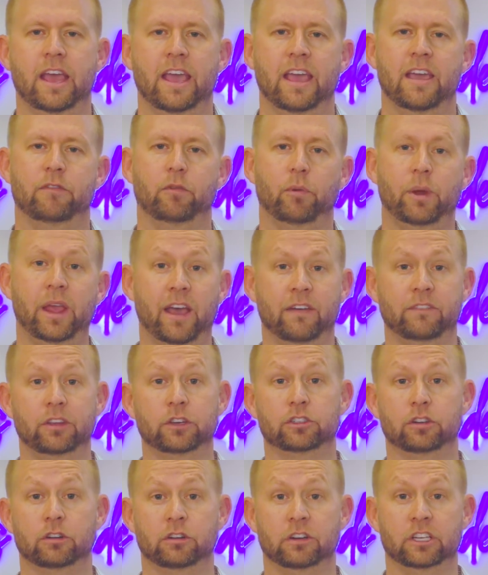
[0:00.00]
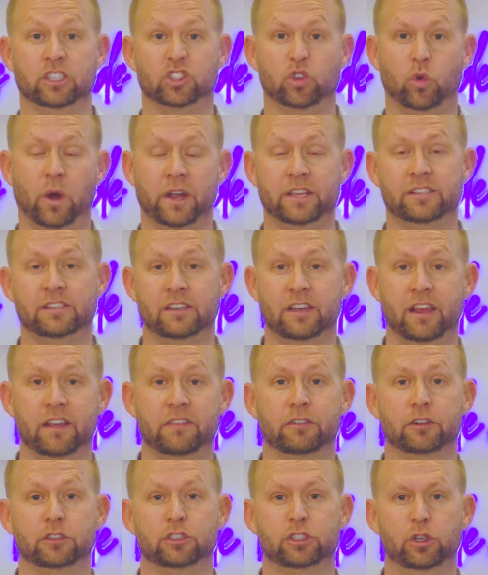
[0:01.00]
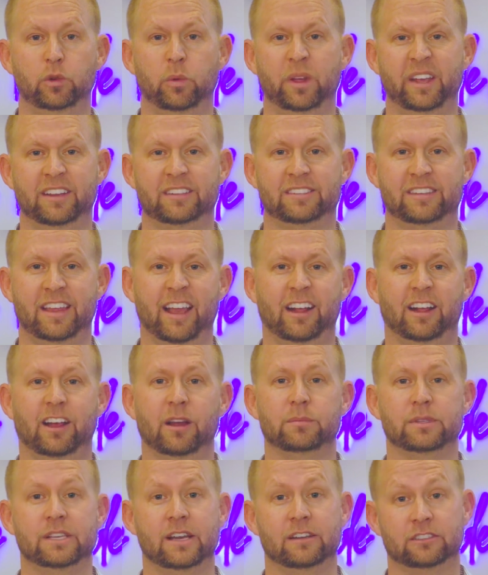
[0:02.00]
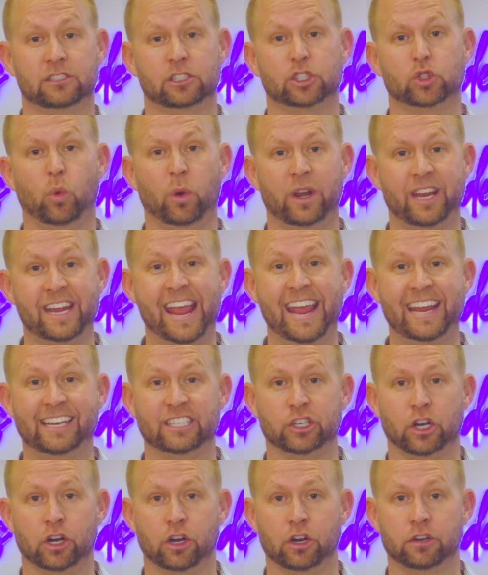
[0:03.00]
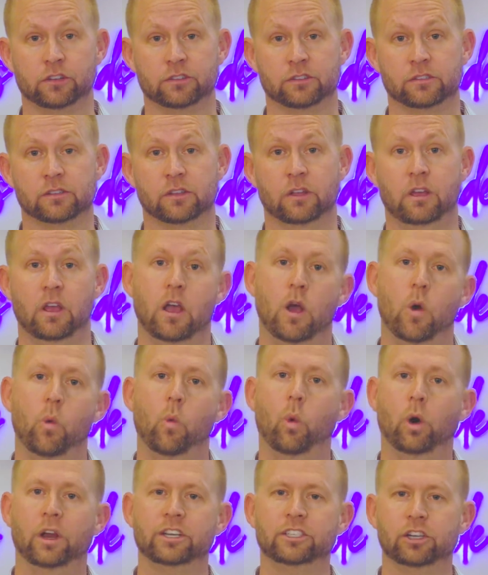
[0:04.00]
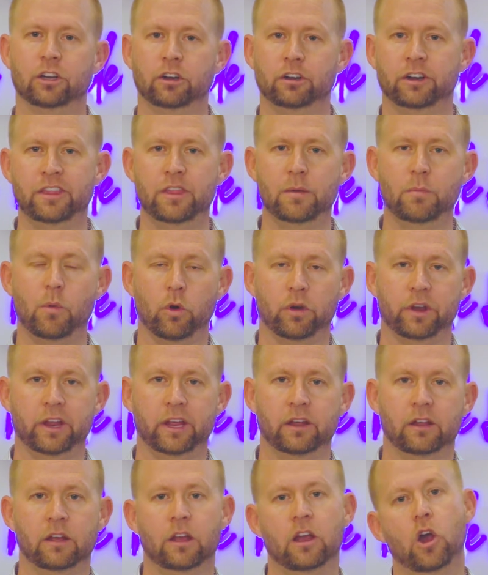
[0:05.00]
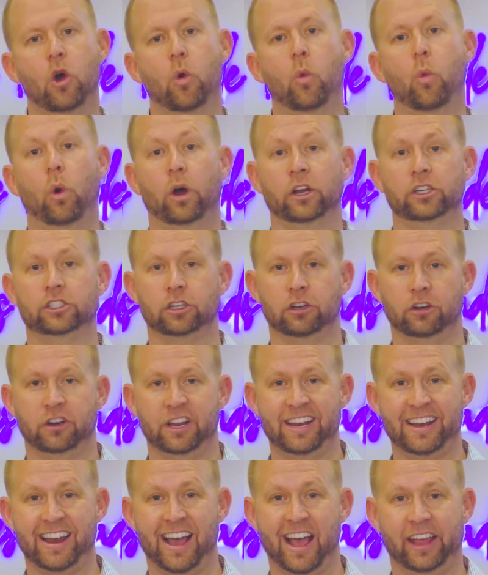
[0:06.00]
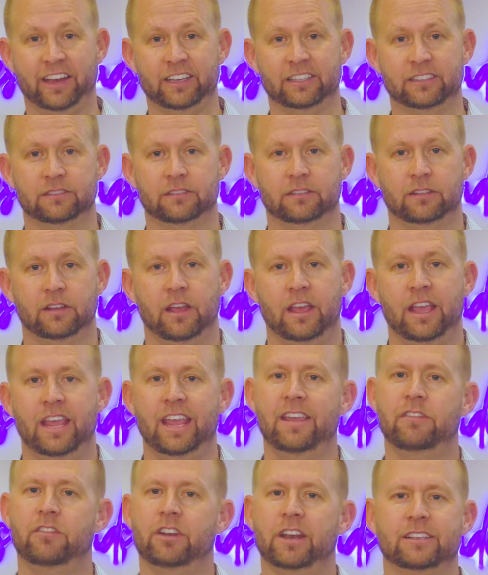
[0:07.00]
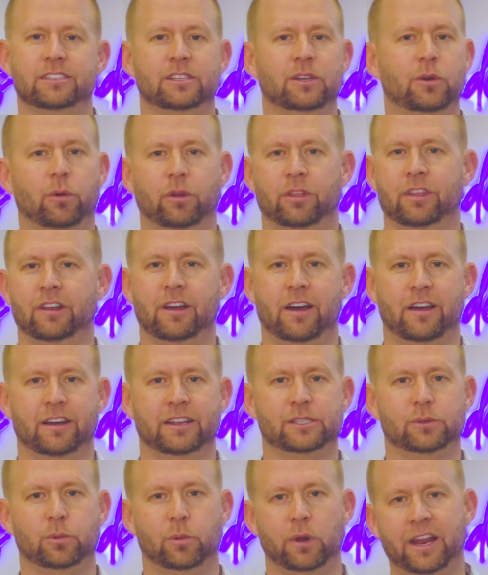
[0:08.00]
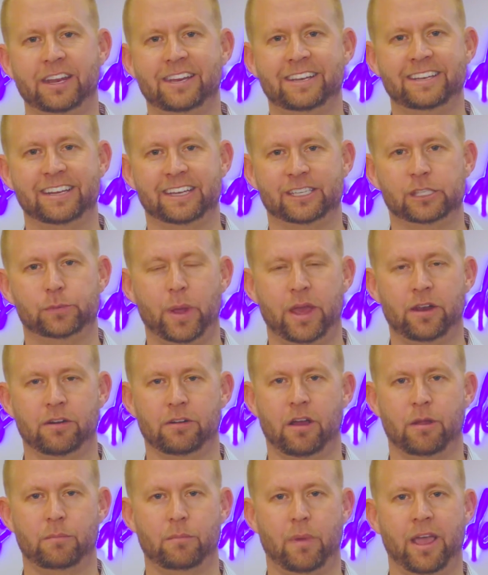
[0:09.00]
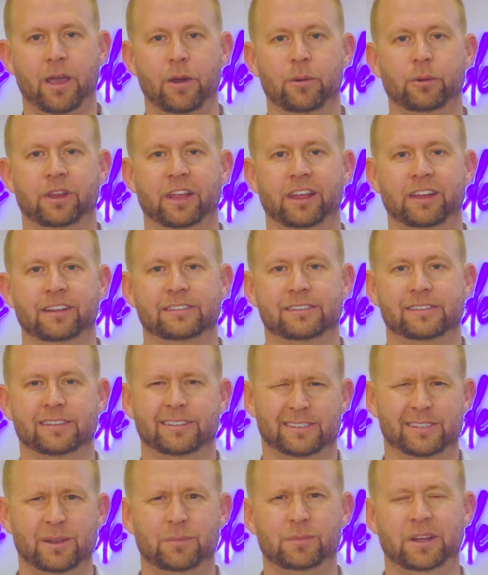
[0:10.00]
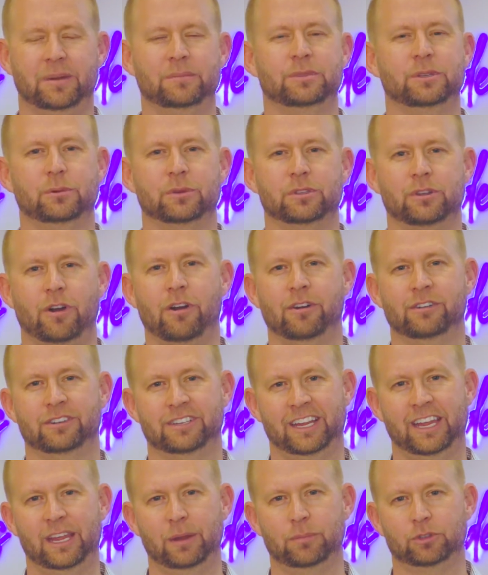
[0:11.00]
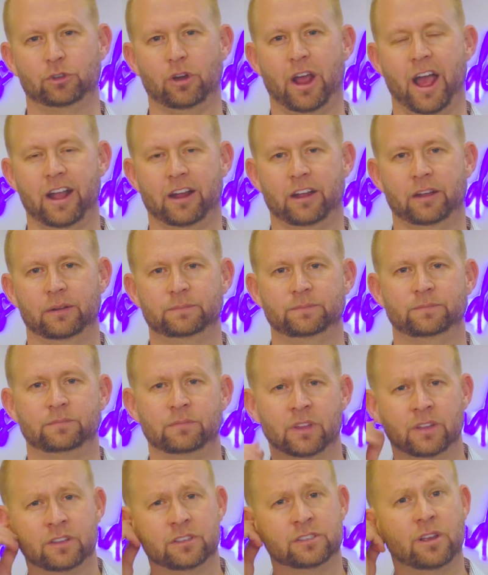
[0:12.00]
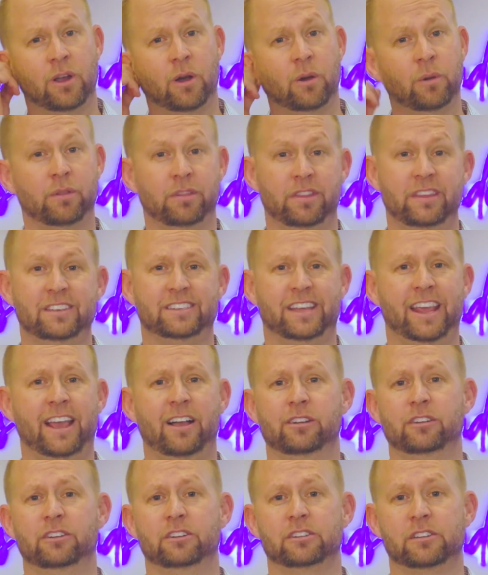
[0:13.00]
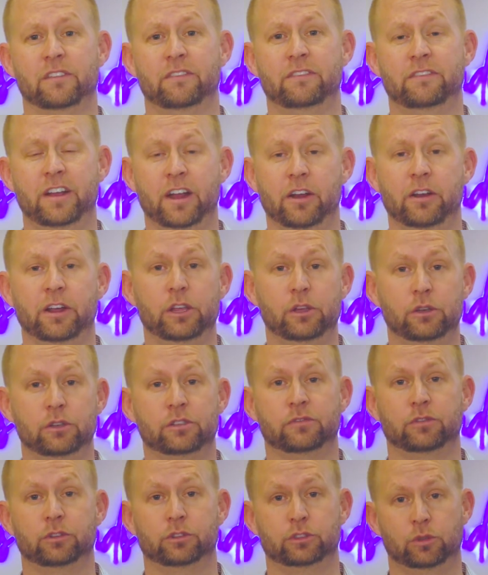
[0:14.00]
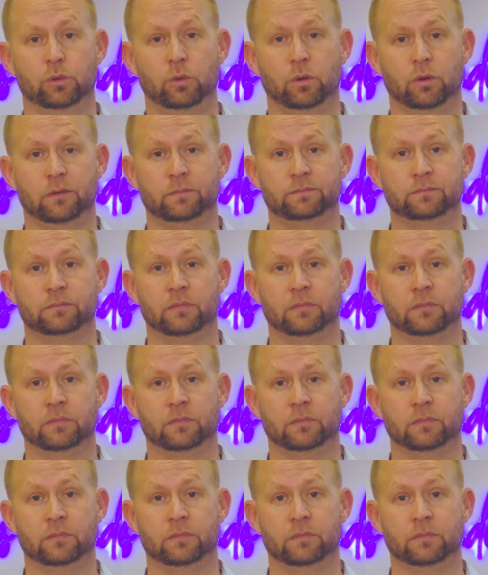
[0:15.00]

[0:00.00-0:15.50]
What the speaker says: If we have you turn it twice a day for 2 weeks, that comes out to 28 turns. 1 turn in the morning, 1 turn at night. Even as an orthodontist, when I did an expander on my own kids, sometimes it was hard to keep track. So this calendar is a very useful tool.